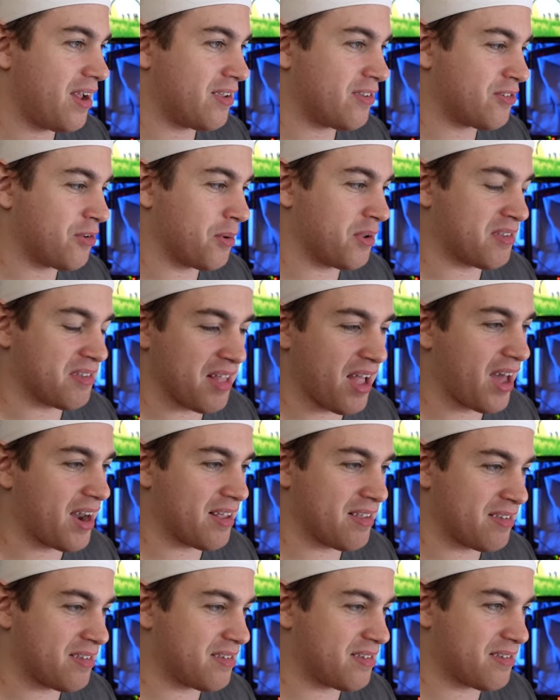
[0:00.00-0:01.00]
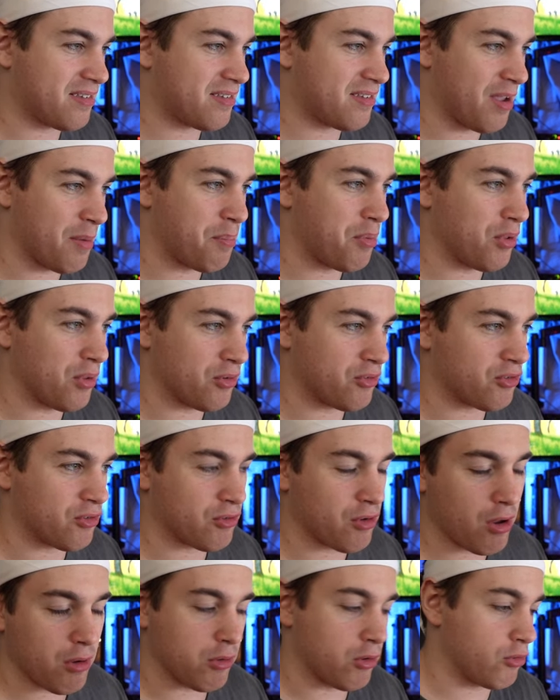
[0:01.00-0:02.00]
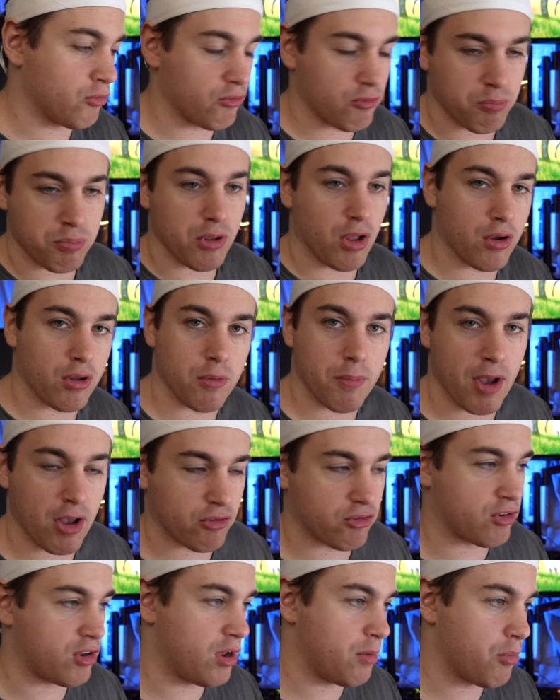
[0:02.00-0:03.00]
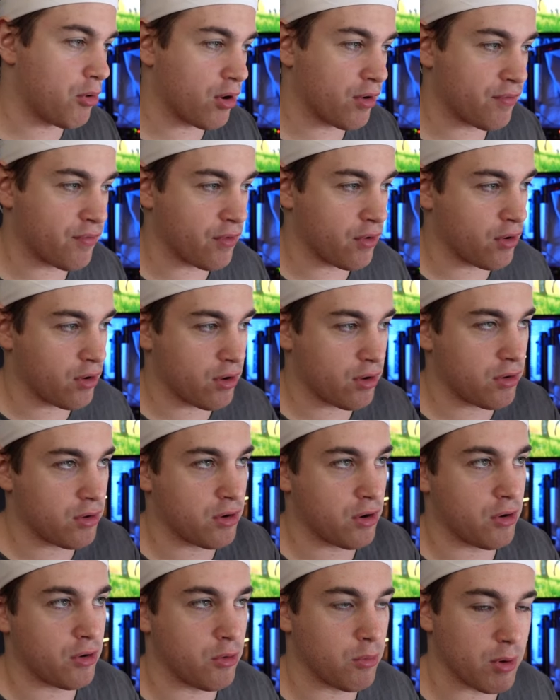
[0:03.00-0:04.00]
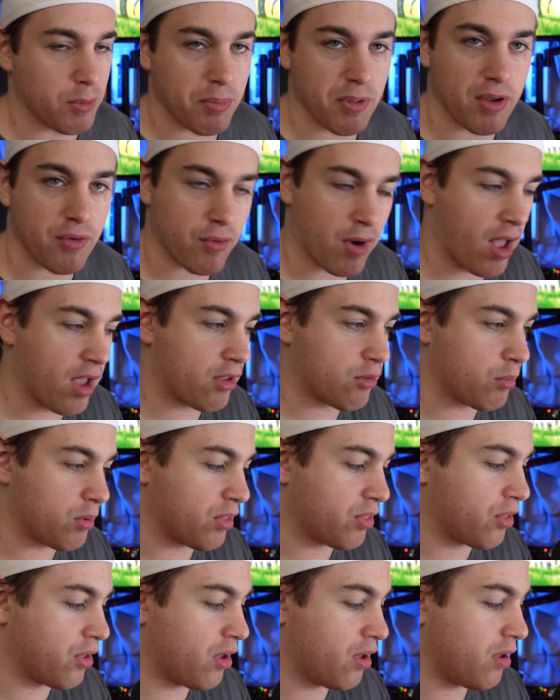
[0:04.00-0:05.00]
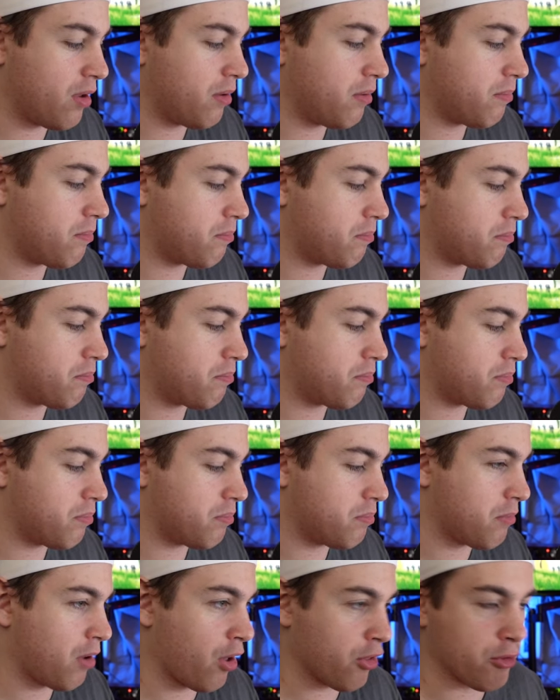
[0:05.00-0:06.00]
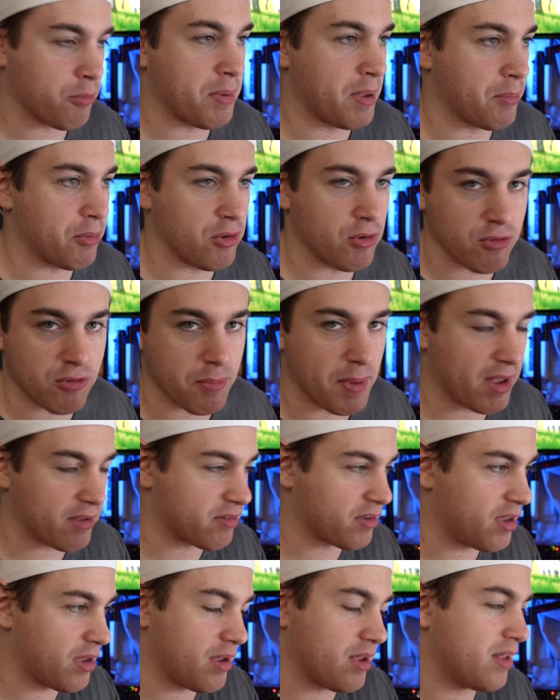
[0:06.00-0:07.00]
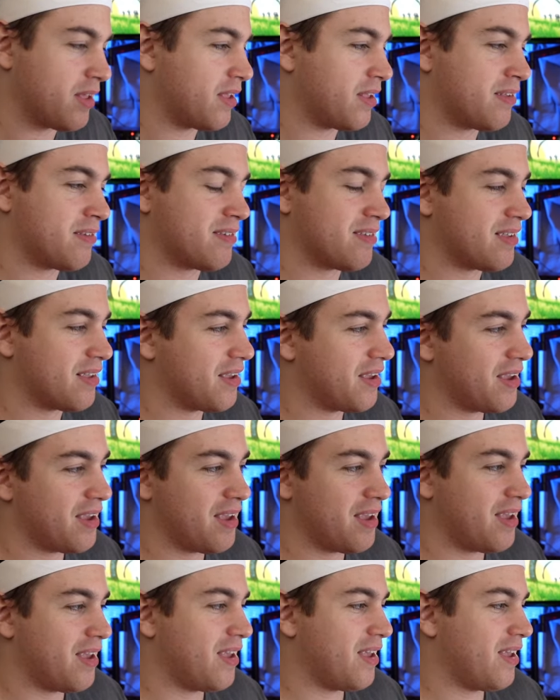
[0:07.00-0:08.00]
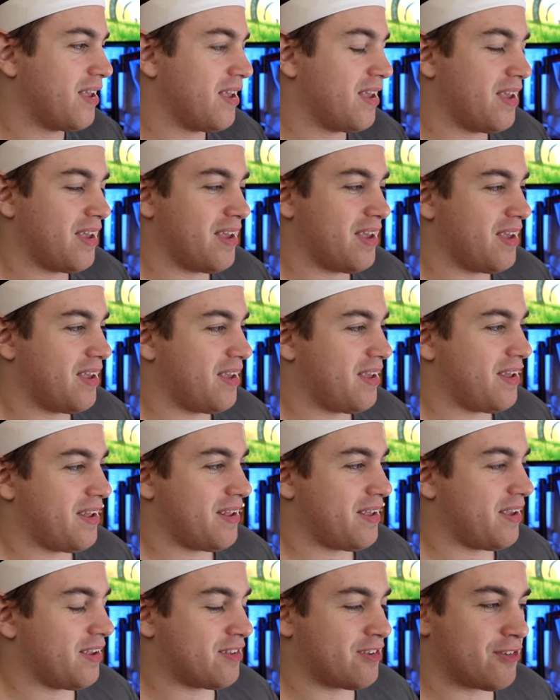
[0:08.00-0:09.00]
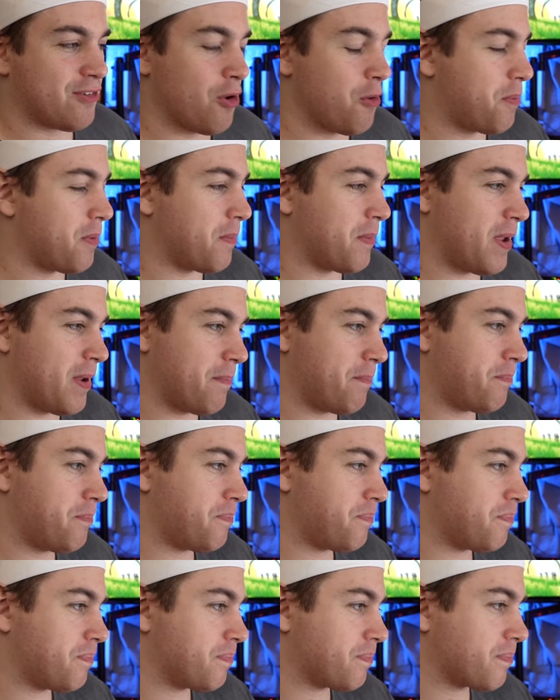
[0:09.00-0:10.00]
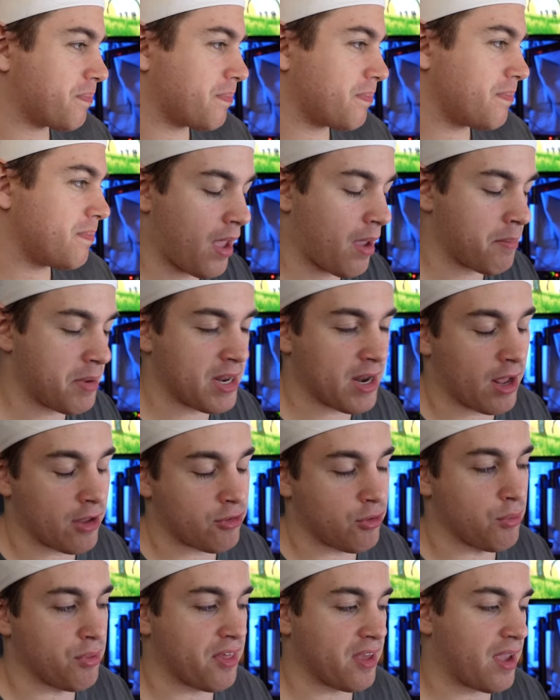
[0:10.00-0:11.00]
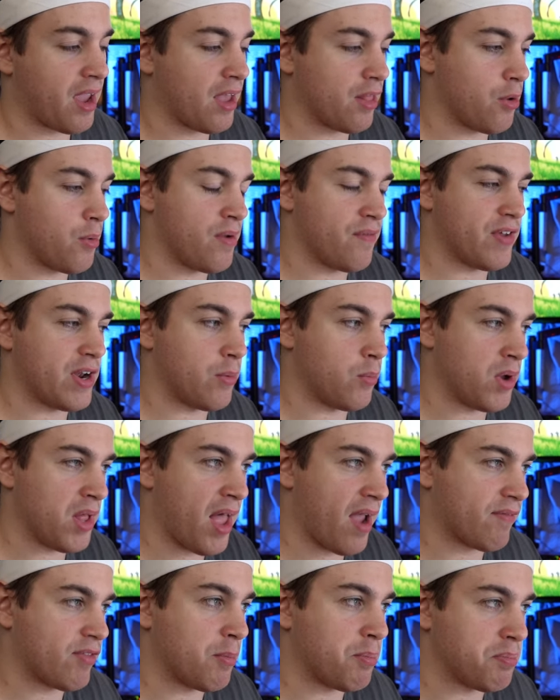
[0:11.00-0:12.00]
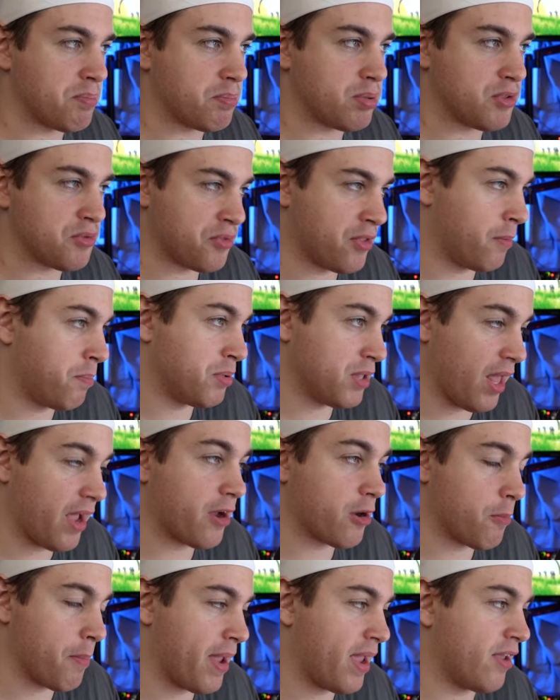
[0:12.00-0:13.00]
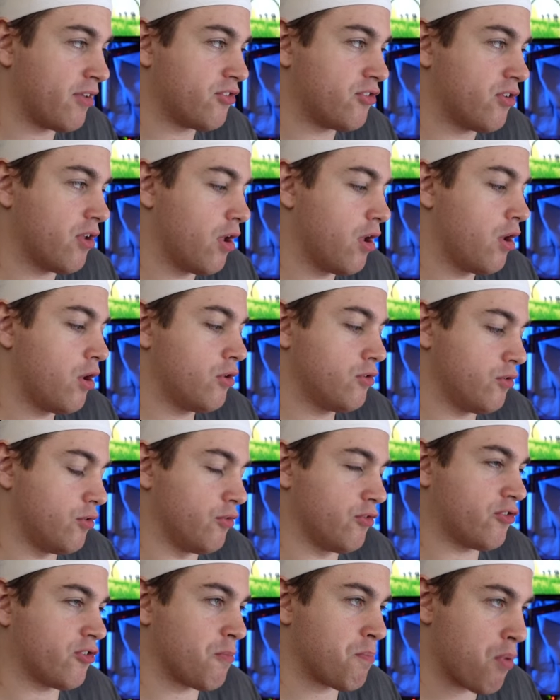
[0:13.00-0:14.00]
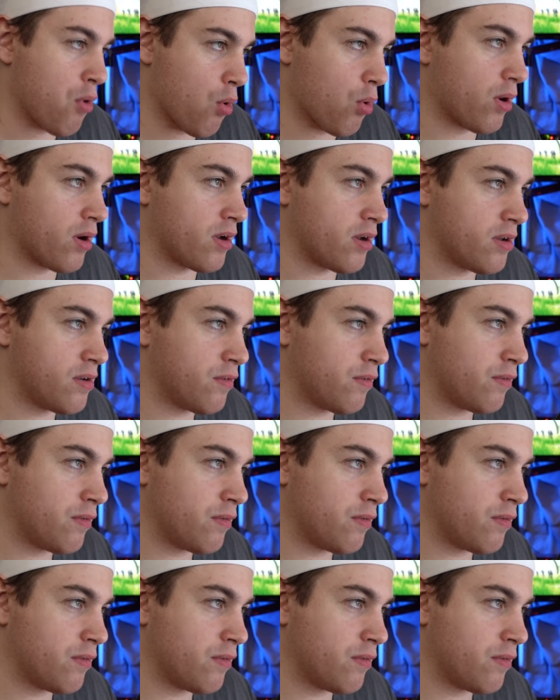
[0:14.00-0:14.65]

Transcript: So it's not as simple as just, just plug in a mouse and keyboard if, you know, you want to play ranked with other people using mouse and keyboard. It's stupid, man. I mean, I do think Halo Infinite will have the player base to support